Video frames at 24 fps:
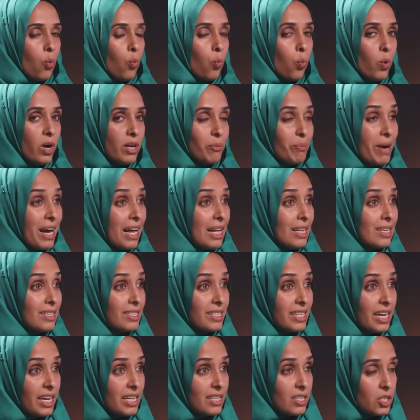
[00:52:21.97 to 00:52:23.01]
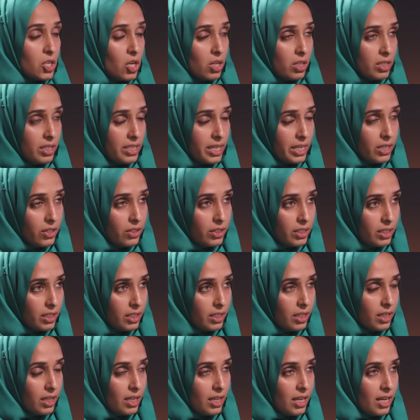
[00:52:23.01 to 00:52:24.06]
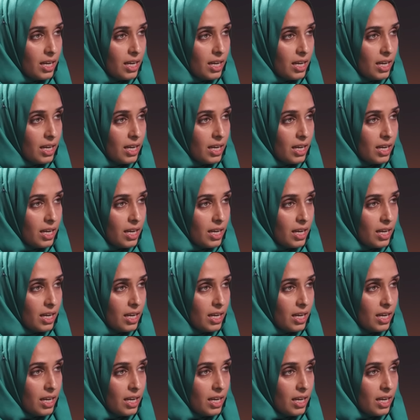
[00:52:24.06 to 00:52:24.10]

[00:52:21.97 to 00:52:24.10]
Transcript: What Palestine solidarity